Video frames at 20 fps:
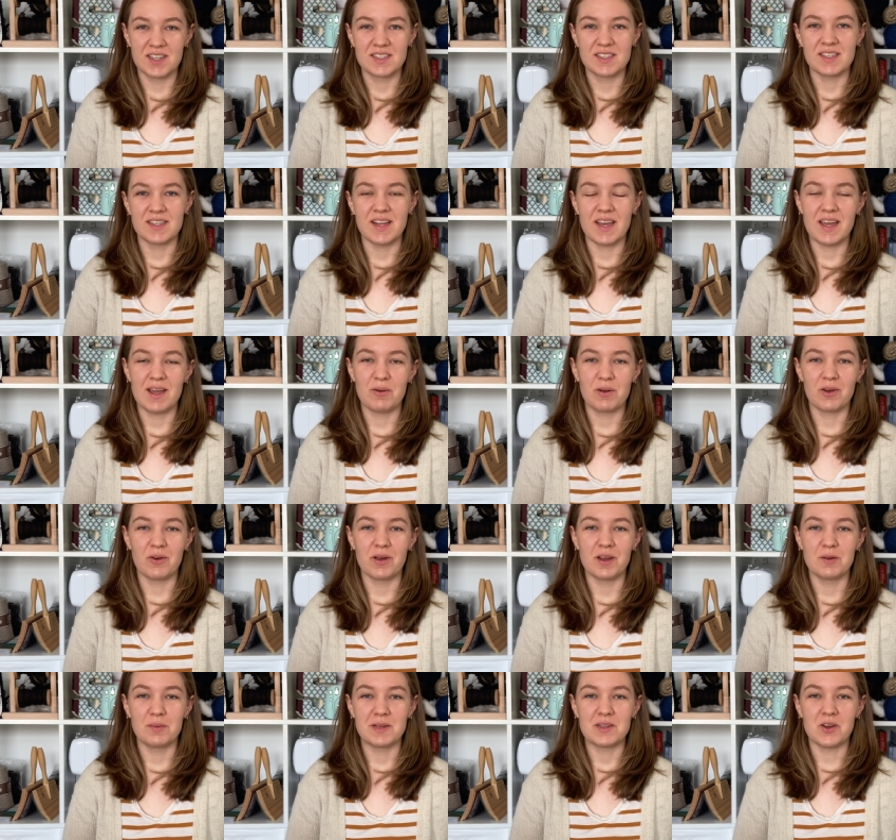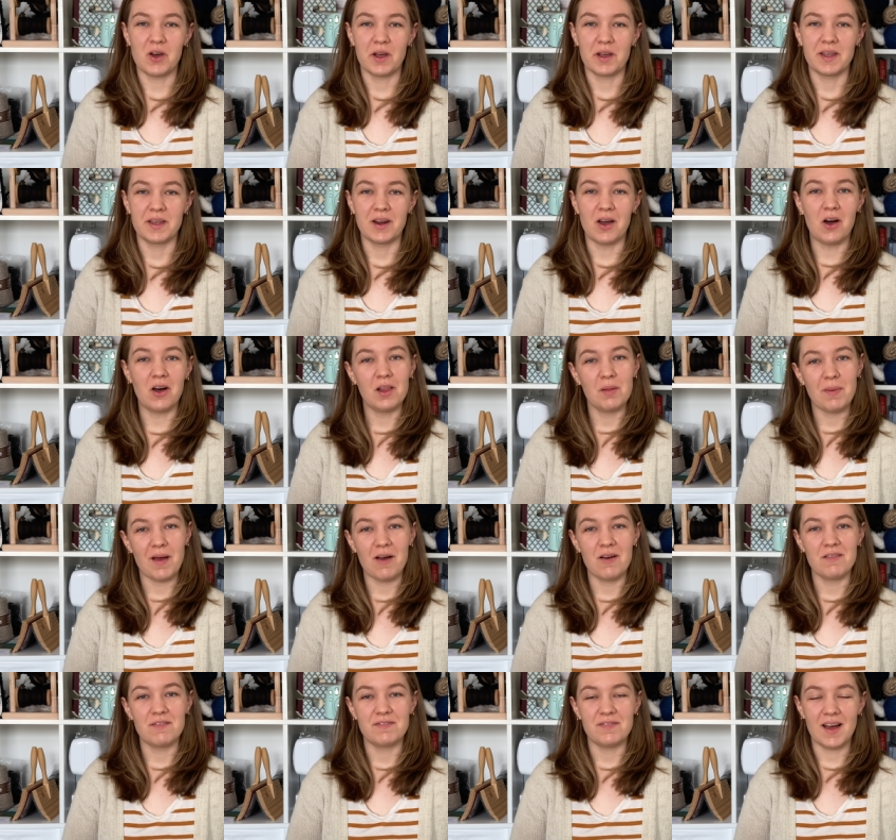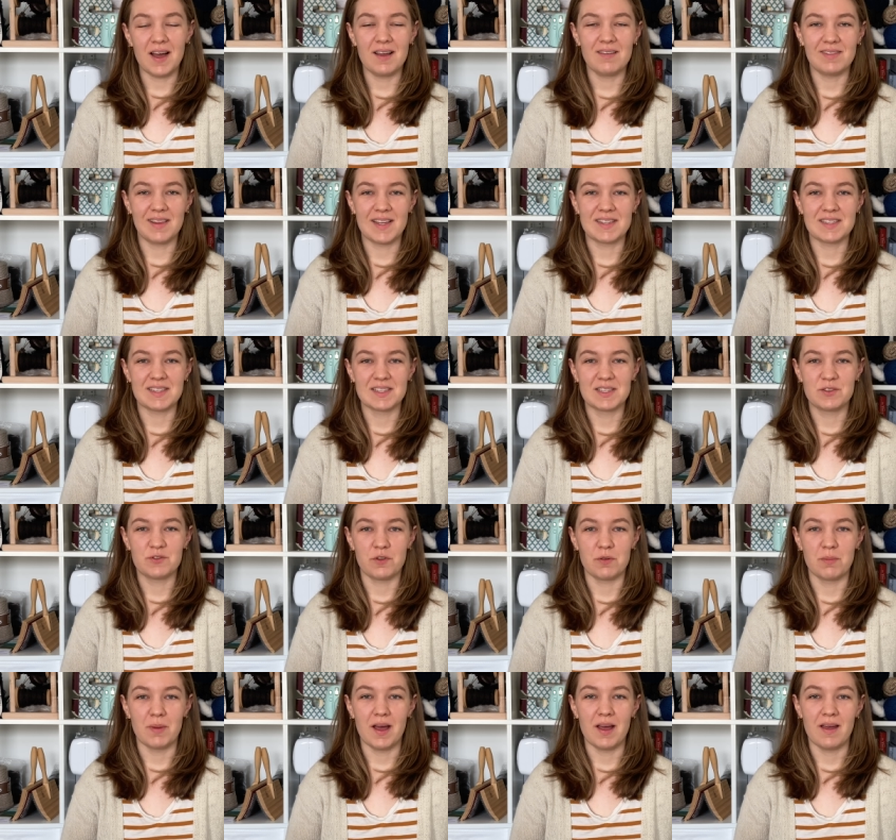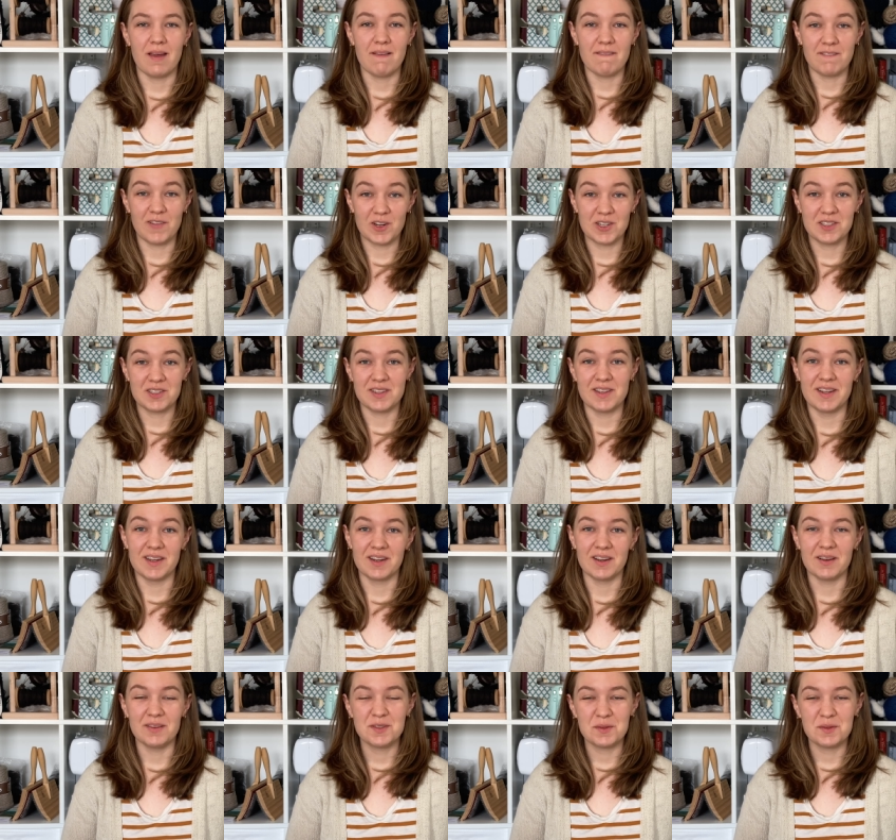Today we're going to be talking all about five lessons from my first year of